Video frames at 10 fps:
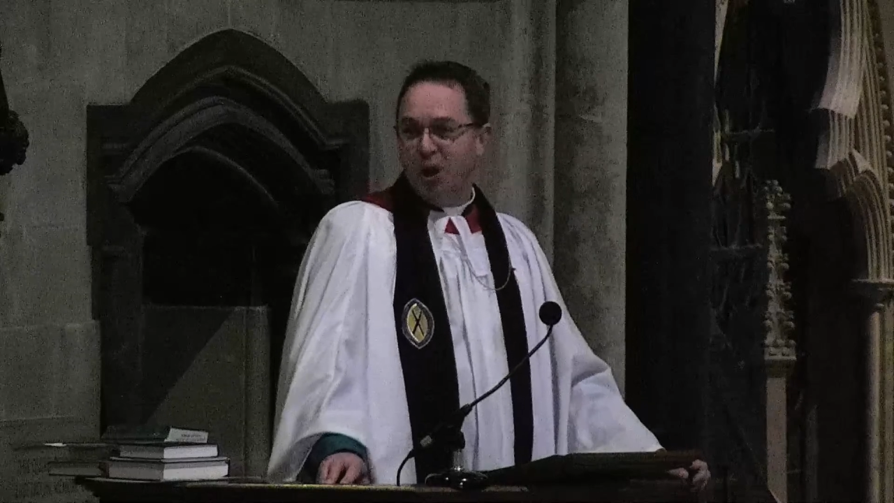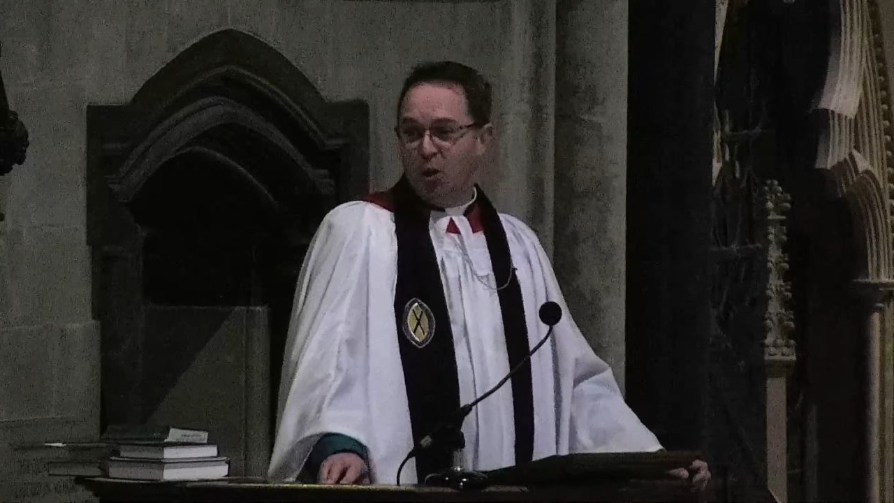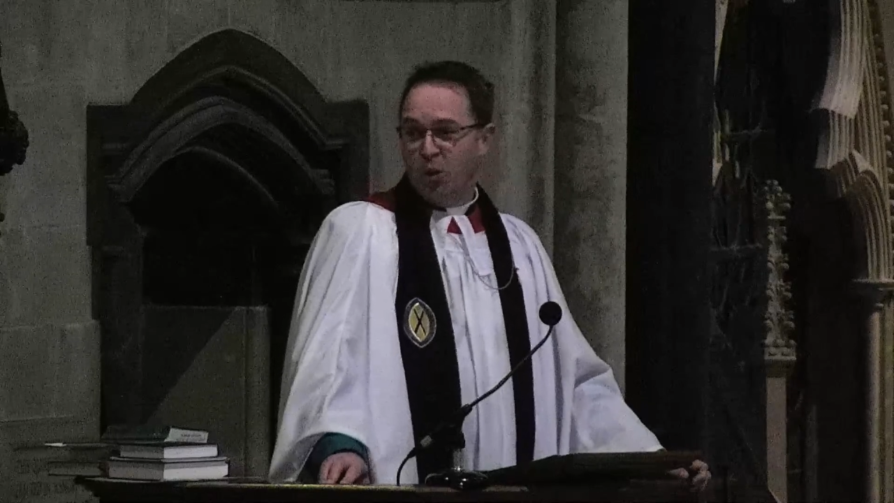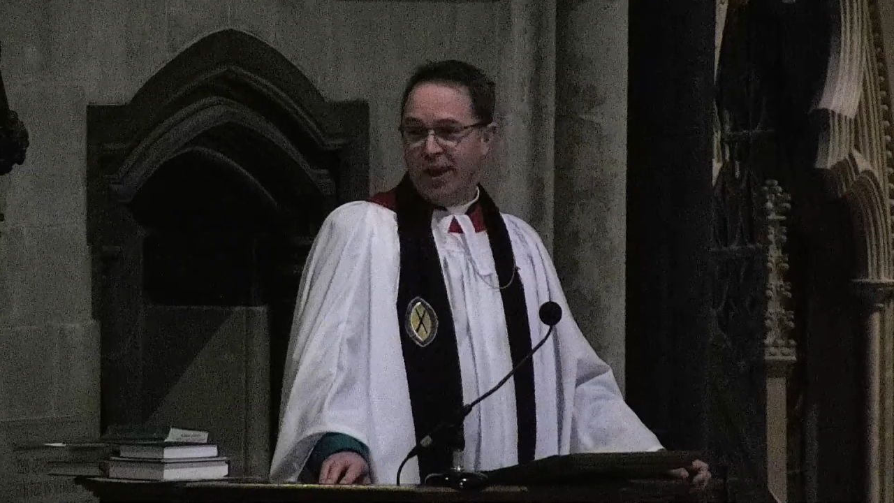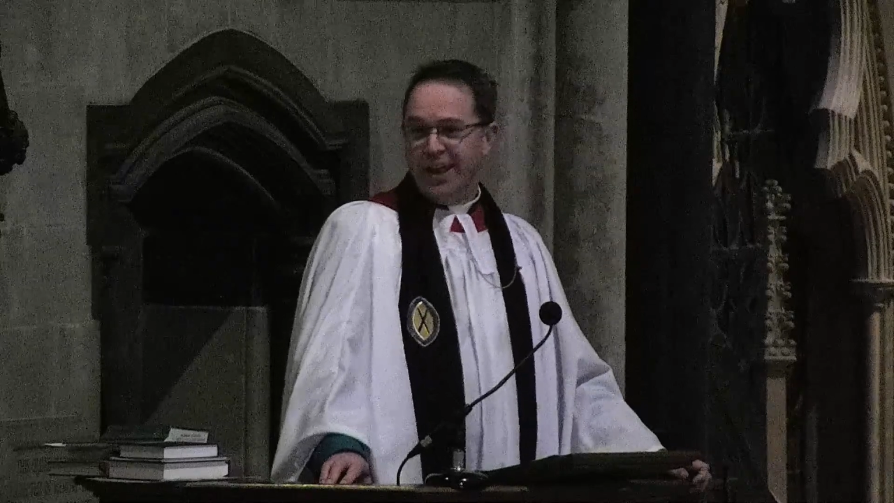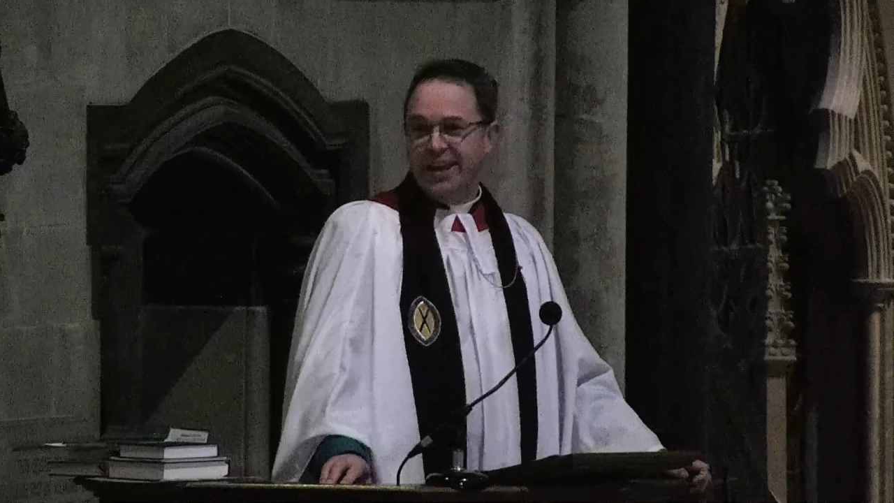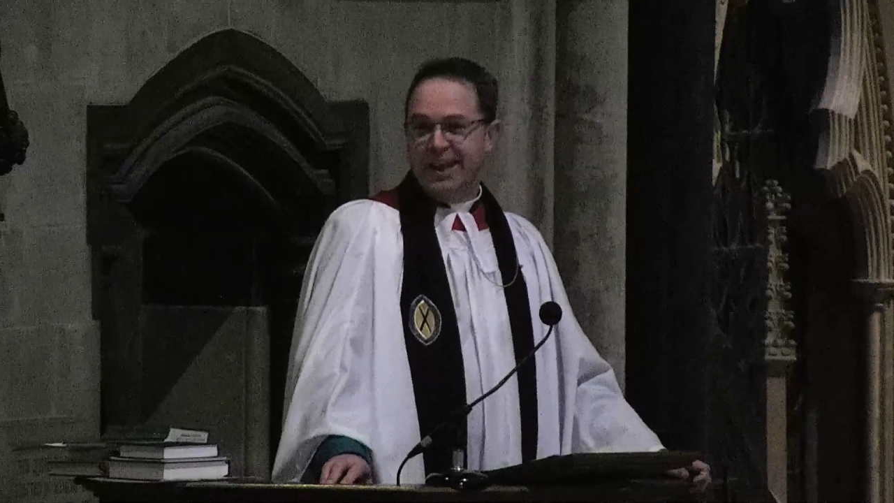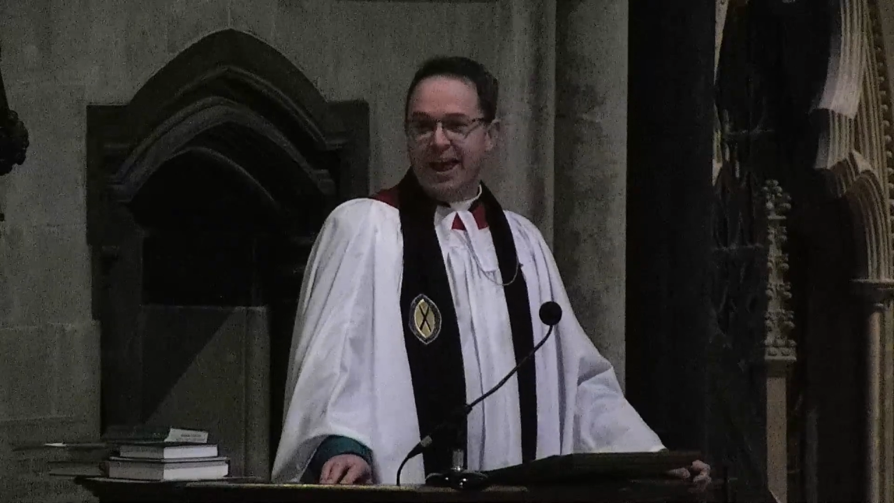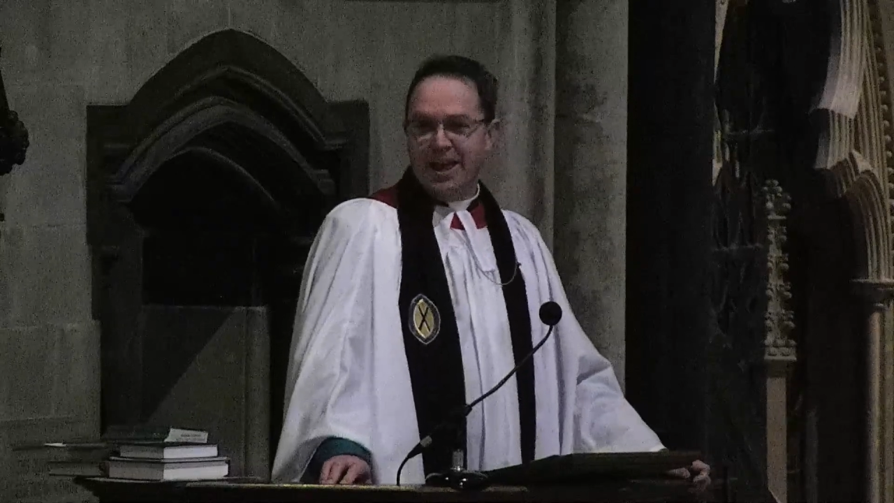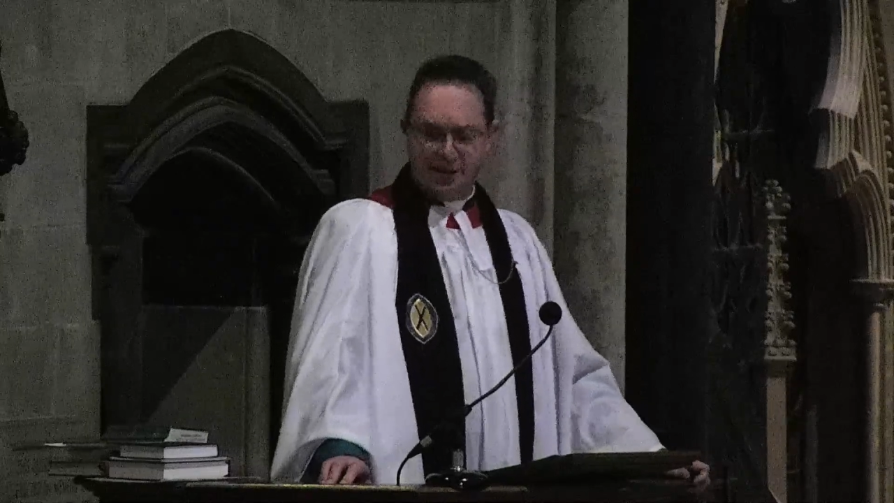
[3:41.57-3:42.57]
we,
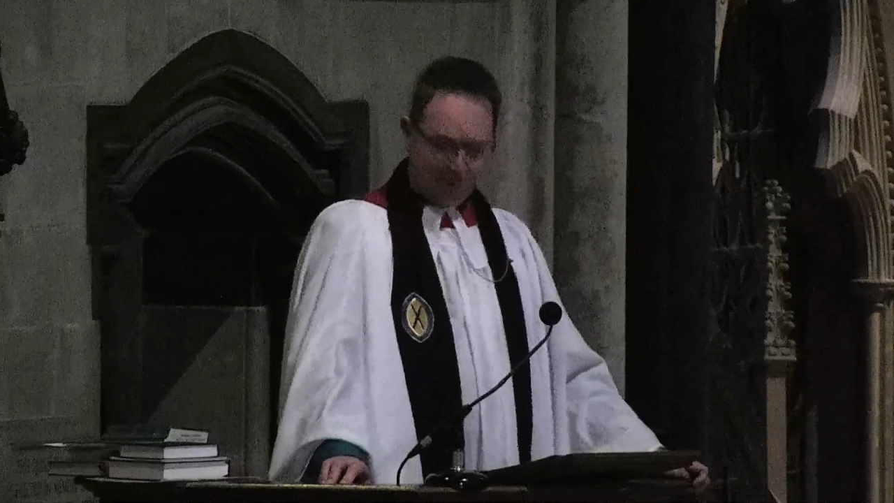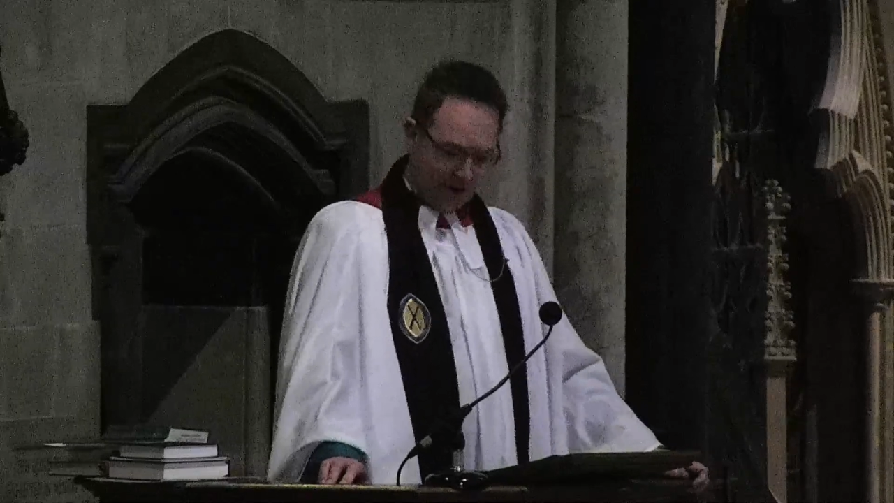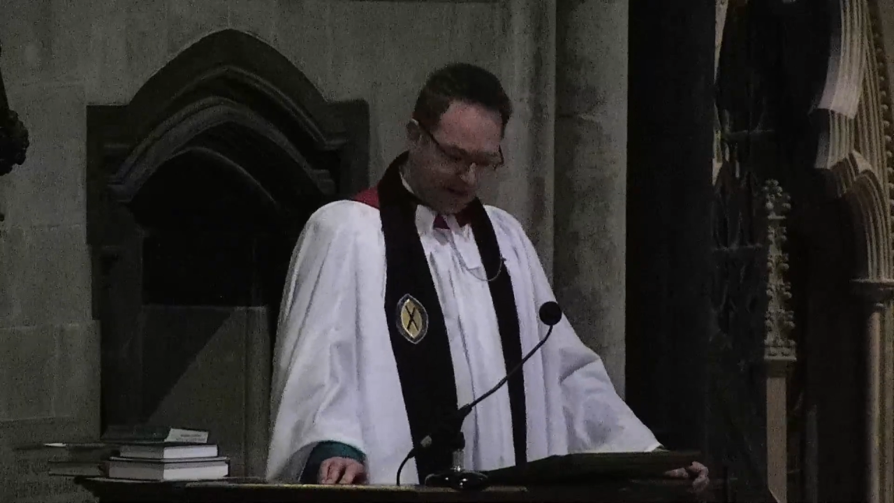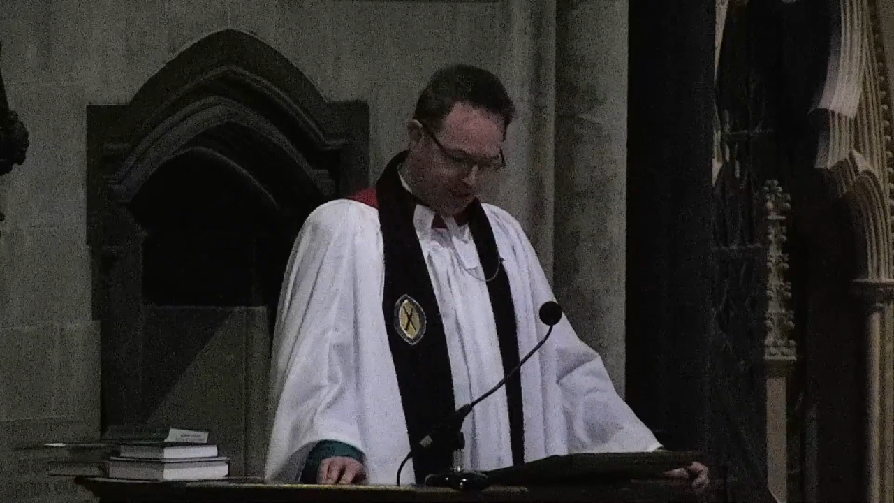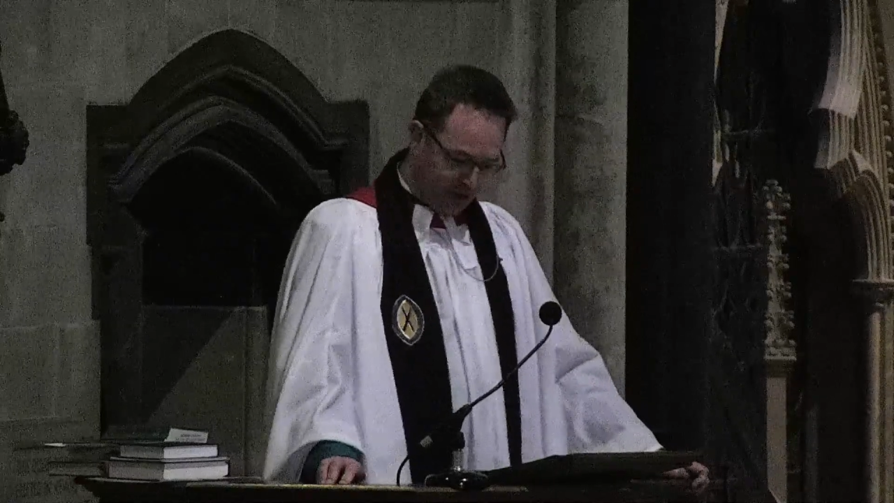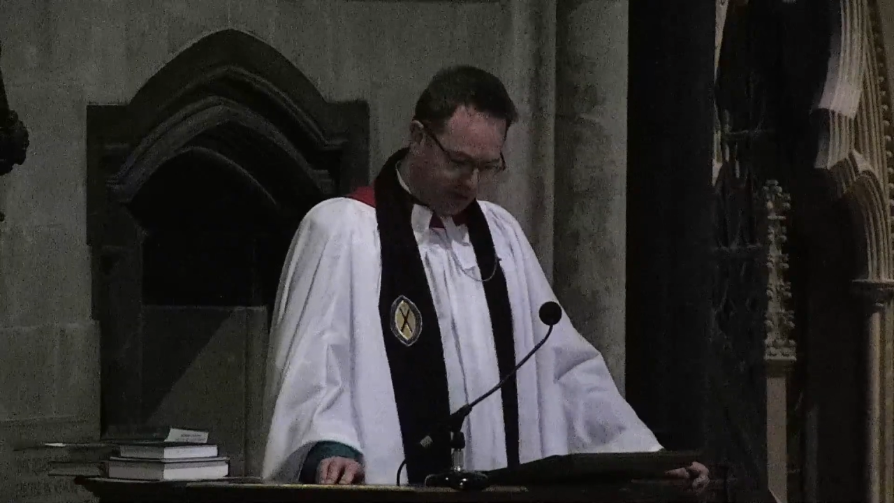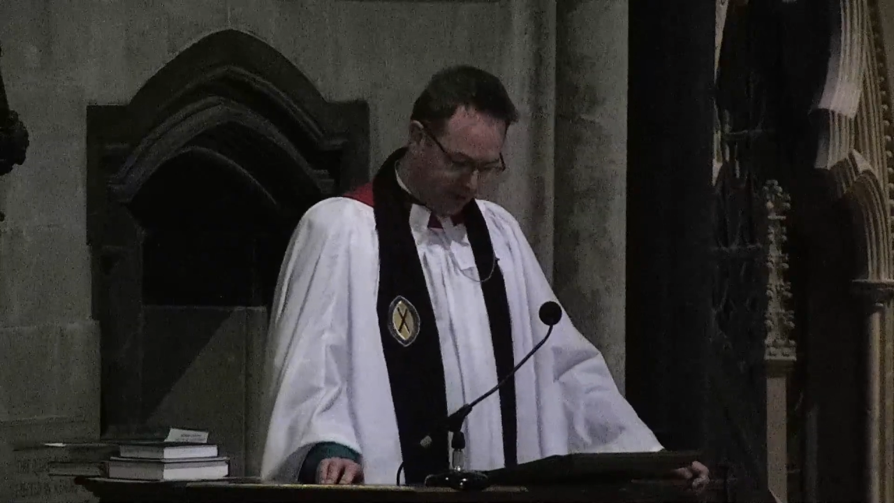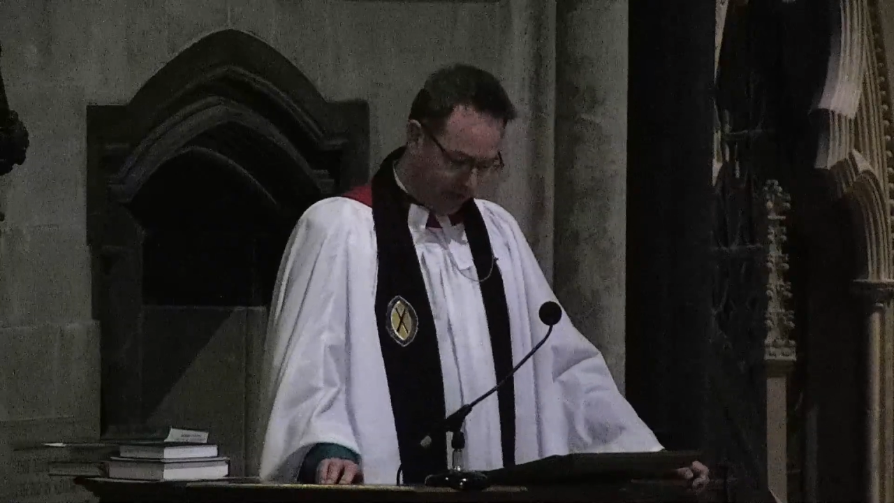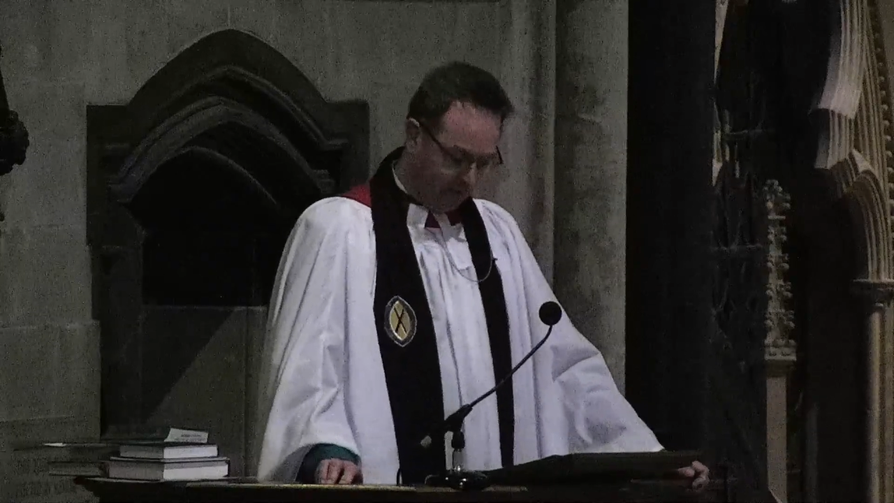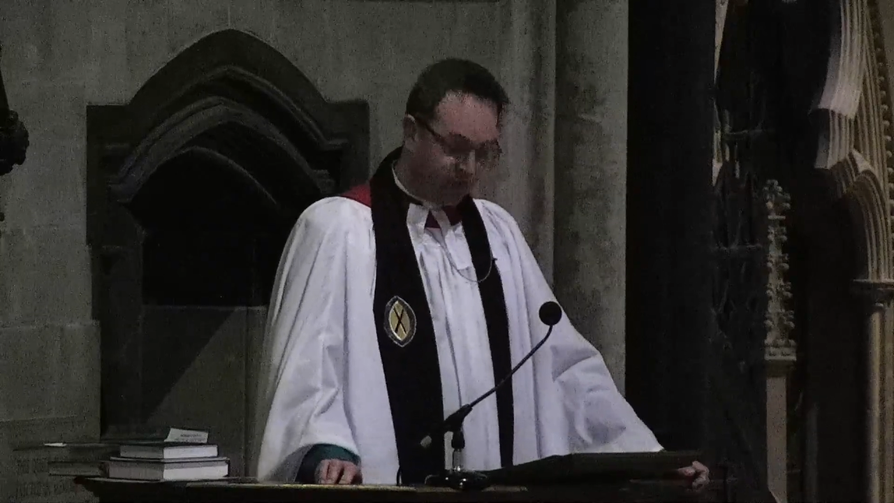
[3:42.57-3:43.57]
like Franz
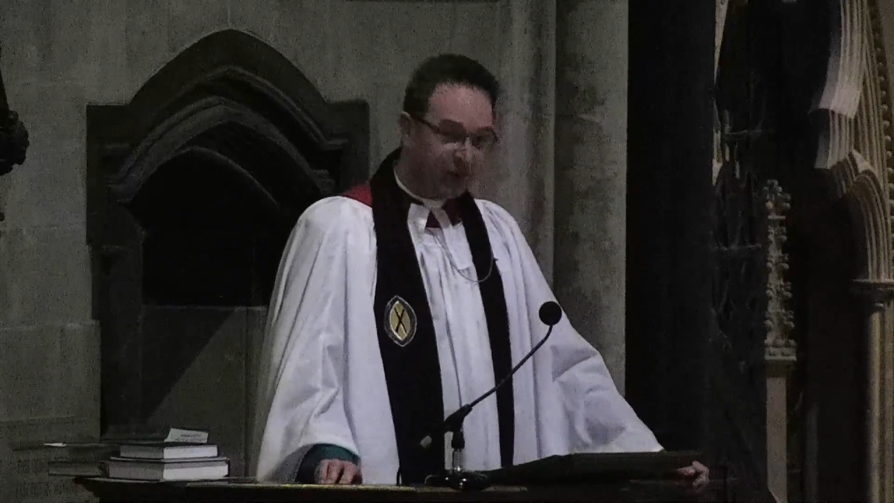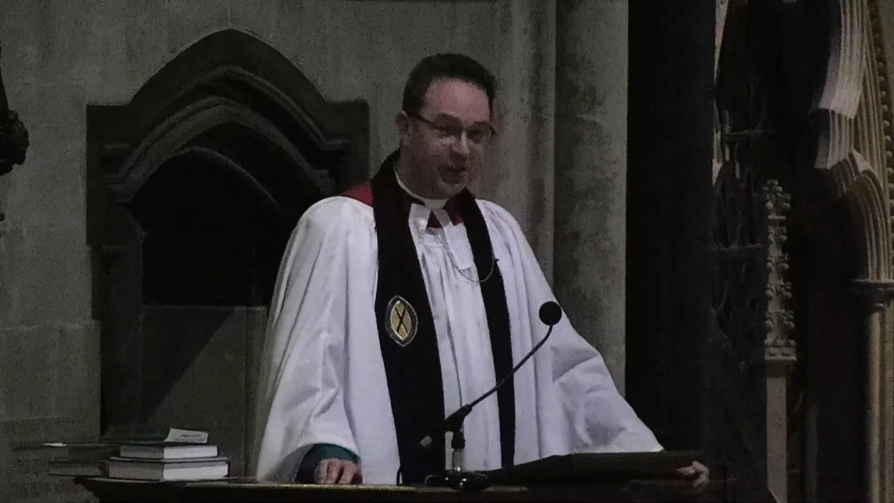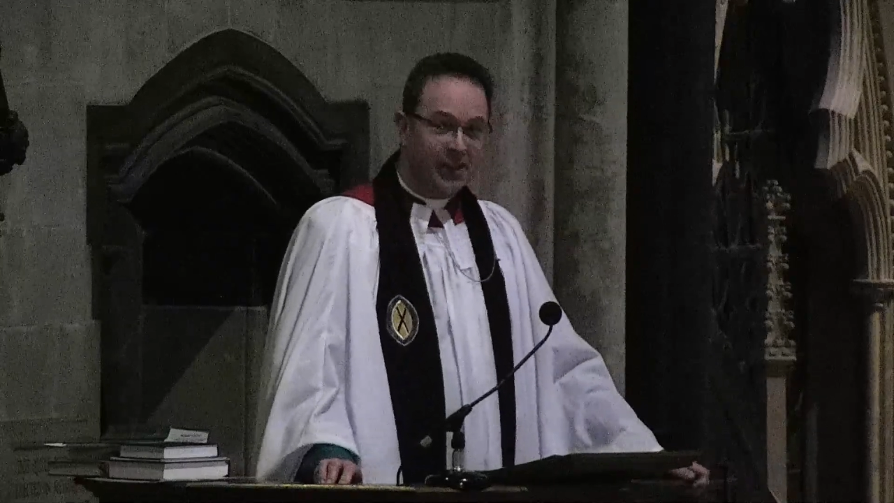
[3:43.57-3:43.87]
Joseph,